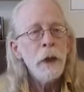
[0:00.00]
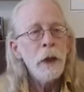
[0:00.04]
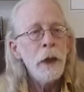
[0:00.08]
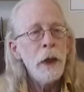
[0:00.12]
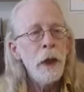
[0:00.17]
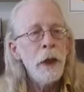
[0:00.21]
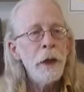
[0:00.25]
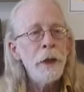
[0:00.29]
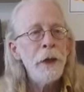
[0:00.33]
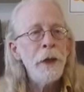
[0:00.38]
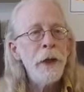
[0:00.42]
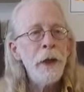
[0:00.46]

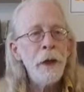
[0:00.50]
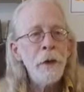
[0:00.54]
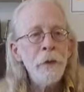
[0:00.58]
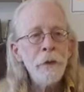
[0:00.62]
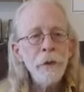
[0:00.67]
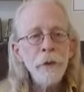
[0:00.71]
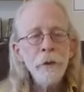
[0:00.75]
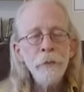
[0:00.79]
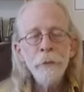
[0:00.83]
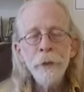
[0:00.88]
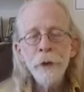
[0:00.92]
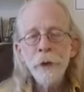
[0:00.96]

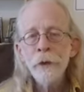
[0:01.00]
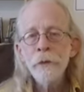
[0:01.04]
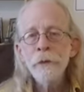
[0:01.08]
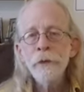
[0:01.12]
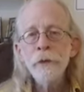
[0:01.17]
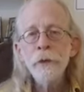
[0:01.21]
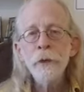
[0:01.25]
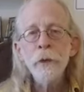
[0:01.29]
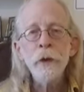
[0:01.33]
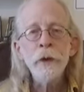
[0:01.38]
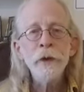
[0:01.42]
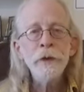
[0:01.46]
Another big
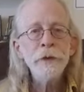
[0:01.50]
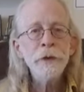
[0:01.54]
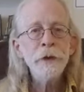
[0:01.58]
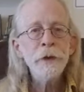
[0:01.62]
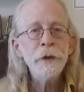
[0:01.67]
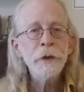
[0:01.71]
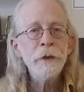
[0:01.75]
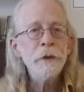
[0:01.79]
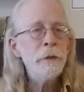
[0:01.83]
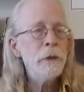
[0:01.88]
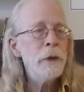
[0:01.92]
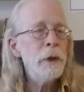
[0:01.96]
force
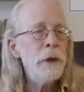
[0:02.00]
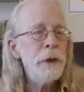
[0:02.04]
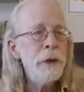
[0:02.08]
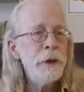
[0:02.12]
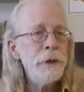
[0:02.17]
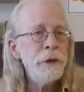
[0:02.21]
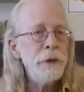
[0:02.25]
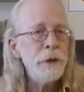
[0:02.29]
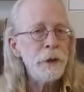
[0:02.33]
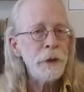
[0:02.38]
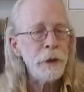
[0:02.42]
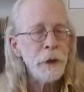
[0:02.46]
is
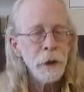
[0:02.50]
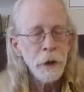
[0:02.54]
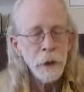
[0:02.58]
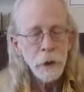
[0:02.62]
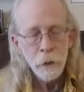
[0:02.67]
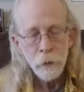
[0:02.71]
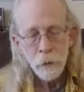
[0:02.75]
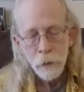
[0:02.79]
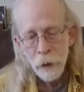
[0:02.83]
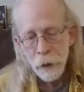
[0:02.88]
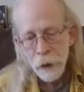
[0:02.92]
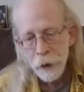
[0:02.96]
religion.
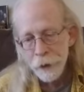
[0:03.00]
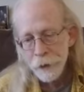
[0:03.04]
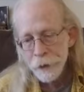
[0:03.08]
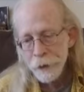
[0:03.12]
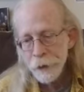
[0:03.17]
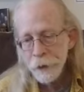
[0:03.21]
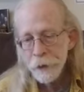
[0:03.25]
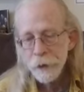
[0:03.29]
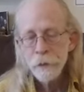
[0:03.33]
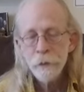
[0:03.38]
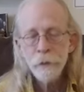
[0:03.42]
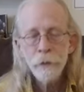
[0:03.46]

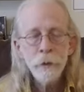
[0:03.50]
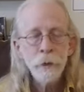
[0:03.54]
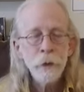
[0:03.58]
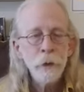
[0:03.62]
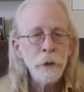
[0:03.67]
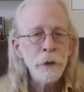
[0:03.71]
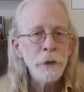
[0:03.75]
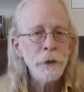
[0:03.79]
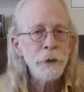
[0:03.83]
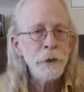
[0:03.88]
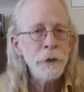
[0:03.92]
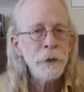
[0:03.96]
Religion
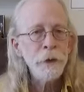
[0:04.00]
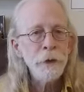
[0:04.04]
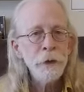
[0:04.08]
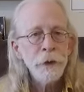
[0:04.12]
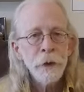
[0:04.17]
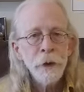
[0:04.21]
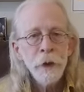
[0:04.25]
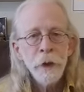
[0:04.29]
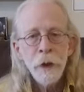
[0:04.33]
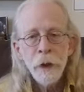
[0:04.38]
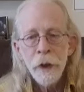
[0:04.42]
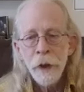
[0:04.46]
enforces
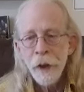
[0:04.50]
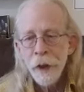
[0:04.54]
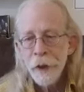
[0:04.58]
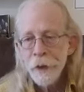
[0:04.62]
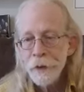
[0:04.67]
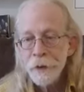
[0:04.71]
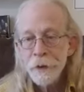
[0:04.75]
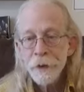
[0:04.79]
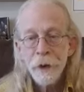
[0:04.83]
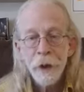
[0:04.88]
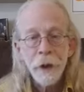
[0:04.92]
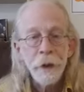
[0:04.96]
a
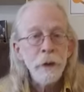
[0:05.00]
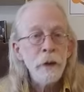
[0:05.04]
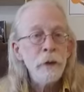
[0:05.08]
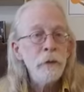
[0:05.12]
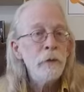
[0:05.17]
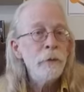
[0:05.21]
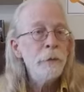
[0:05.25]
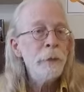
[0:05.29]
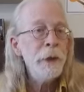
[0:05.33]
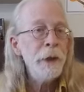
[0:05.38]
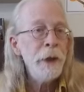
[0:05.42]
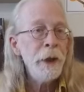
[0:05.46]
set
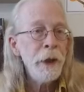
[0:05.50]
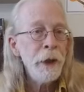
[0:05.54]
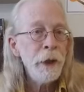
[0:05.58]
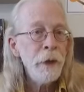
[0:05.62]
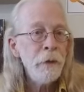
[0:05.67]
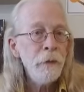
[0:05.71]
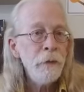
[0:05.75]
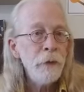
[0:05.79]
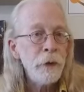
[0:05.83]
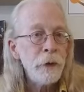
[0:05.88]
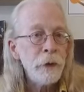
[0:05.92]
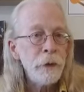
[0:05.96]
of
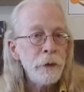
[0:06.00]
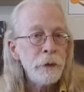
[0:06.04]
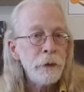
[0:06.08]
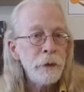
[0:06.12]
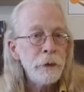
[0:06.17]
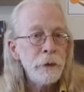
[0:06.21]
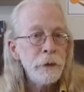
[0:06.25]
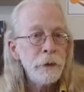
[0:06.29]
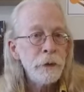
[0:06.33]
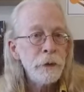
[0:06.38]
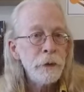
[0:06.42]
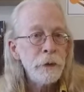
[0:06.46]

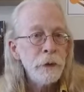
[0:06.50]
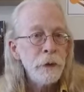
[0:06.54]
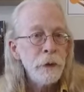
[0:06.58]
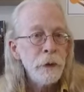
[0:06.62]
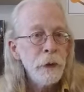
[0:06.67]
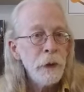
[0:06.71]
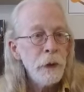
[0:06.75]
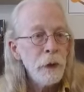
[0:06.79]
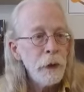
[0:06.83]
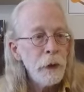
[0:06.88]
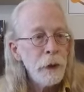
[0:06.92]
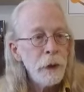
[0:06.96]
behaviors.
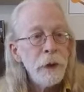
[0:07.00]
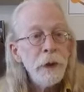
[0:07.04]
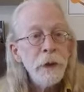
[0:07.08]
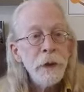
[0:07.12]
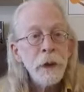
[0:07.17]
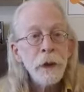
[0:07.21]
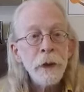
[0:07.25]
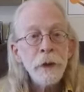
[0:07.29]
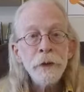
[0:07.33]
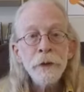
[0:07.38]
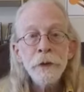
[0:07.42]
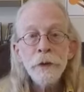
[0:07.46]
It
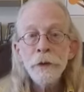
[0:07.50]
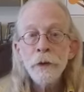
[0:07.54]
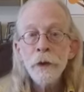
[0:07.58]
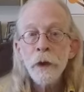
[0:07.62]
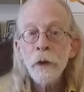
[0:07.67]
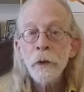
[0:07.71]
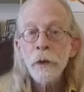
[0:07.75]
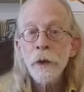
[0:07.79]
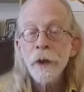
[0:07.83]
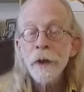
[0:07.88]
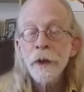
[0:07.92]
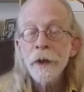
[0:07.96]
does
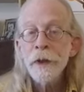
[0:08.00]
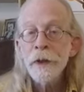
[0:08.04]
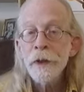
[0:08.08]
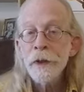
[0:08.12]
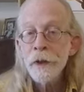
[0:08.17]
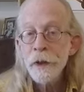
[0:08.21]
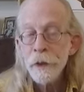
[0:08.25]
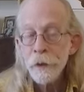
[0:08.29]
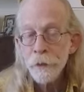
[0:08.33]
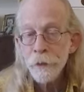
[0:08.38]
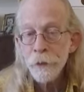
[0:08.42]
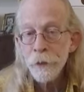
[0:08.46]
so in a
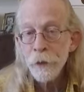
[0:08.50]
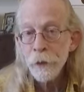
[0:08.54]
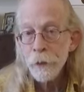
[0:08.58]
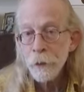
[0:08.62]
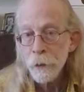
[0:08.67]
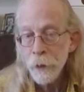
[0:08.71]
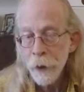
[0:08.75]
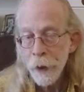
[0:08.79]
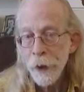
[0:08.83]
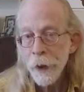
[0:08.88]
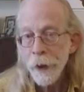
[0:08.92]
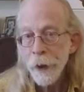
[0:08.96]
different
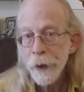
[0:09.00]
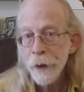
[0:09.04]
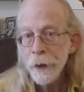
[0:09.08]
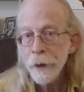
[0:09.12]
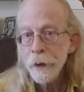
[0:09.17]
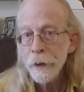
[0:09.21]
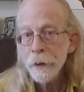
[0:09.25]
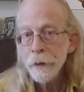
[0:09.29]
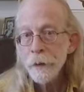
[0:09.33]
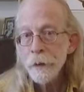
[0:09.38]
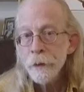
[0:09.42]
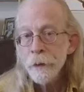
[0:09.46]

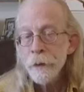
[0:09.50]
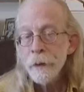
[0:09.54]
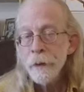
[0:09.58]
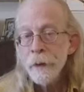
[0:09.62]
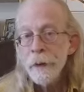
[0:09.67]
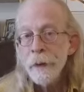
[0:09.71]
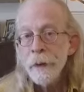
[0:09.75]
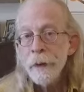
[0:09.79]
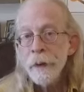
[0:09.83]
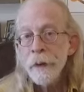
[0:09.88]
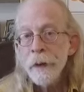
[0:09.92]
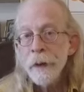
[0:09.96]
way
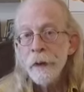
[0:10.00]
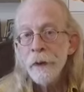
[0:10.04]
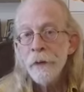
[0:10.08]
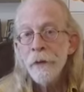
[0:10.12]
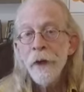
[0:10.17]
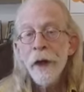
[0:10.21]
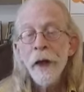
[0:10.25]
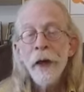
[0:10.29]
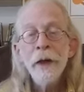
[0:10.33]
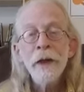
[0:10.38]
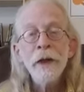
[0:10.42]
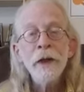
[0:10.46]

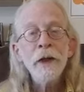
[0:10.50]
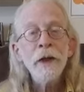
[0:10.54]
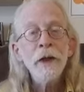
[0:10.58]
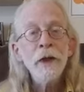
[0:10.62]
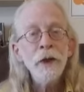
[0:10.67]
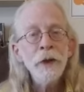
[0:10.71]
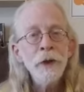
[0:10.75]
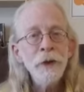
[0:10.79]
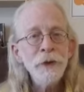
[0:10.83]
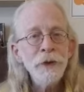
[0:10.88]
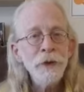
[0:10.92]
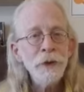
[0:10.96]
than a
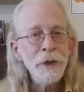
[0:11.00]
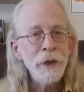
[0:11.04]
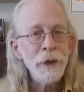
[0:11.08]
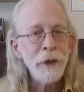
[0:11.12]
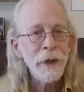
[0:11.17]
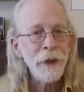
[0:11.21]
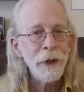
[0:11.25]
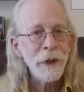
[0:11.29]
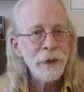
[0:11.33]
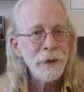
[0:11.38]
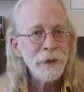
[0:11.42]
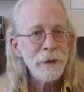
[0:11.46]
culture
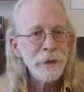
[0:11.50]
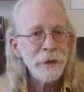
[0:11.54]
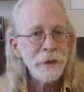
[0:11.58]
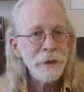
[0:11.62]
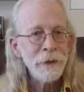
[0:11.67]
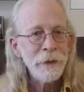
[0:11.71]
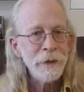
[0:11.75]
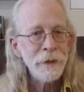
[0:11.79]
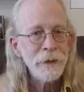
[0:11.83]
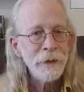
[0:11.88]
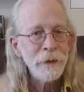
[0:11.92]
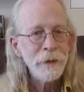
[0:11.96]
does.